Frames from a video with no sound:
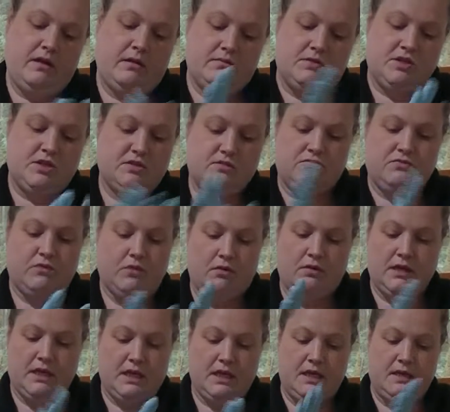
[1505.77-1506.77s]
I'm just
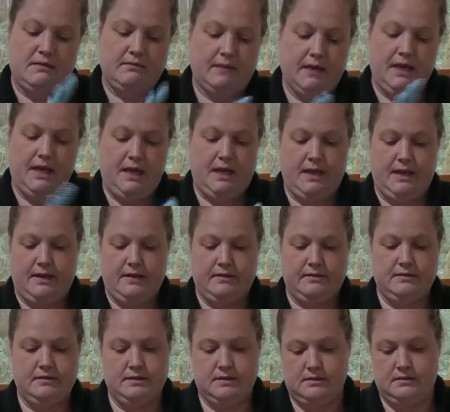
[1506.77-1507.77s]
rolling it in my
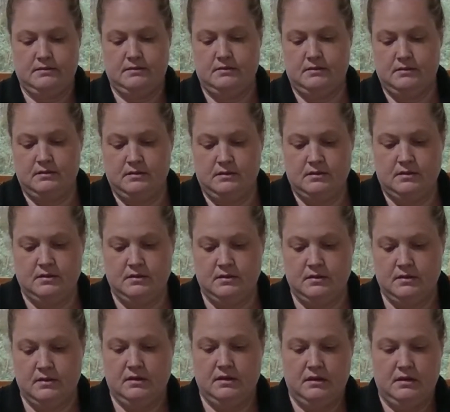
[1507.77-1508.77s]
hands.
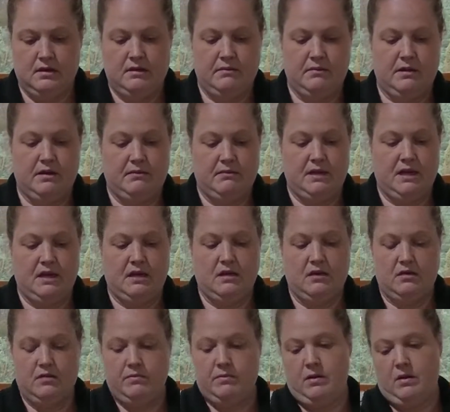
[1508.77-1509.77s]
I'm gonna make
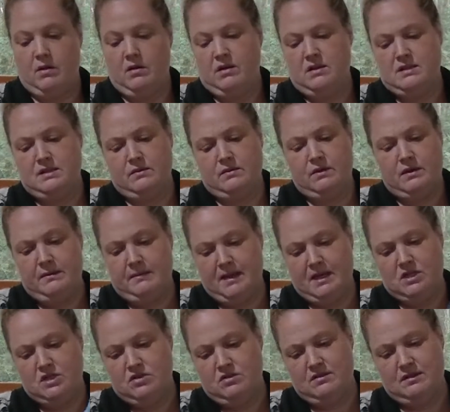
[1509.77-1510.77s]
another ball because I want to make
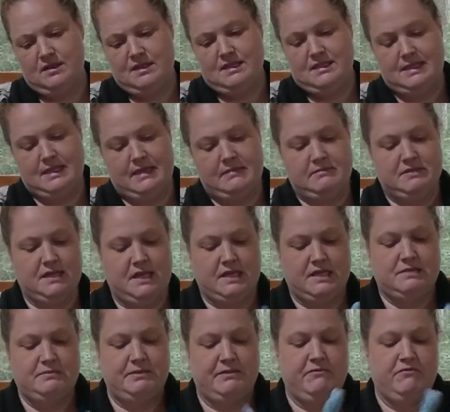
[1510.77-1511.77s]
sure that they're the same
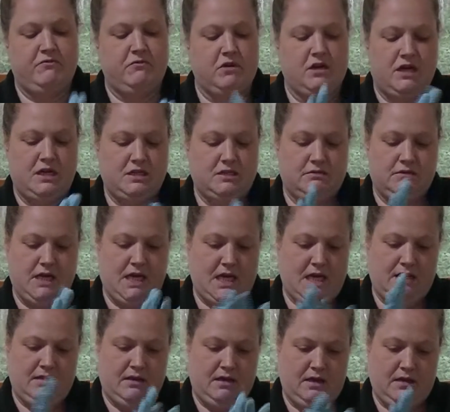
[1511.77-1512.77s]
size before I do
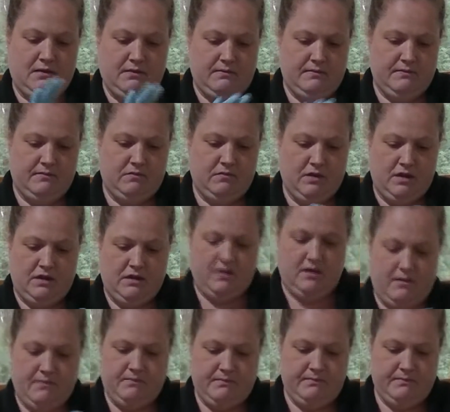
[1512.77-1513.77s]
anything with
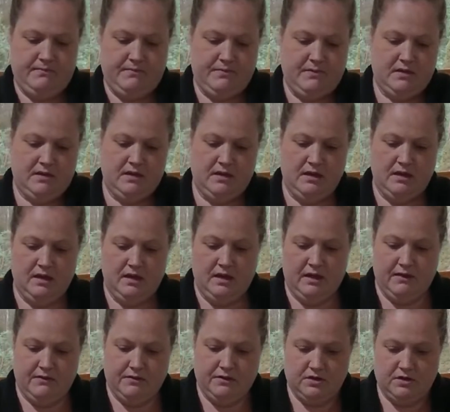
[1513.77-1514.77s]
them.
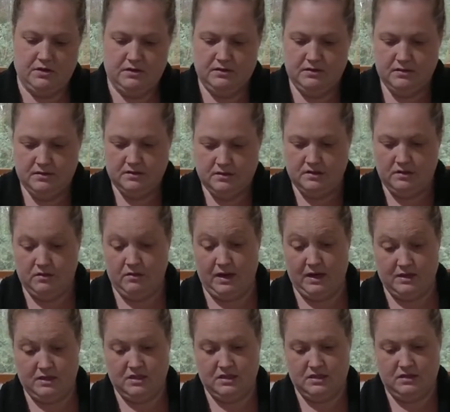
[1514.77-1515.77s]
So
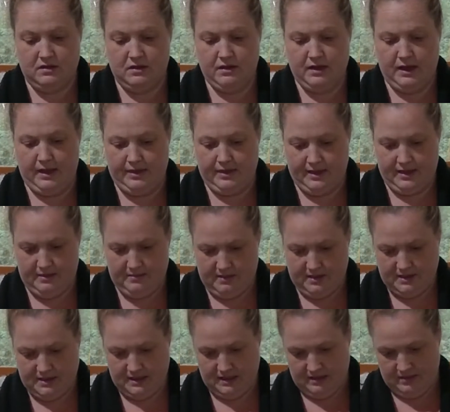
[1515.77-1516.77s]
I just look at them, I
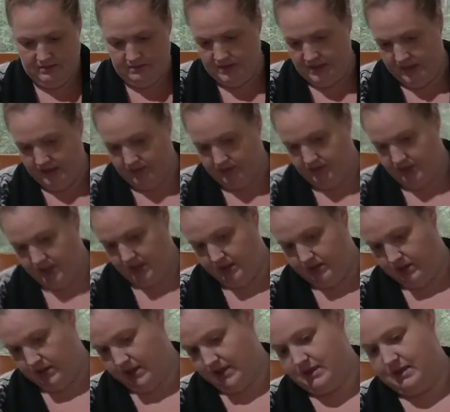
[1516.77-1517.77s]
set them down and I
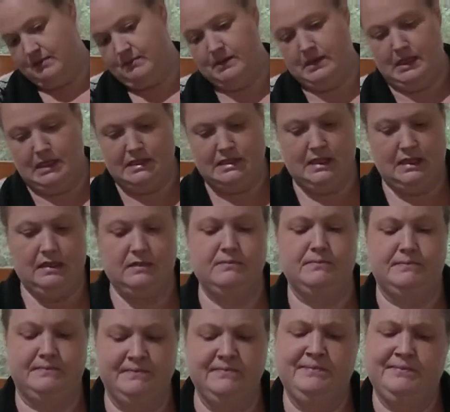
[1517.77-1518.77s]
look at them and I say,
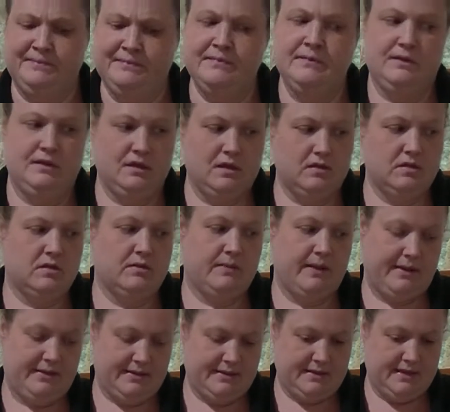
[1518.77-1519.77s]
those are
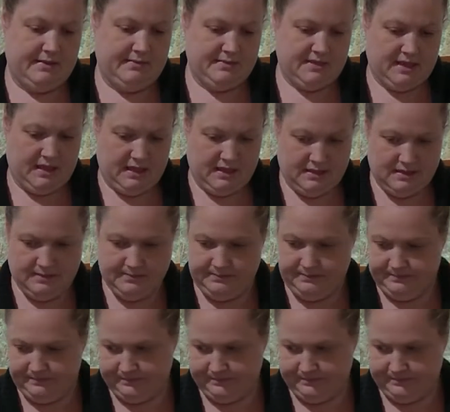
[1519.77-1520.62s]
about the same size.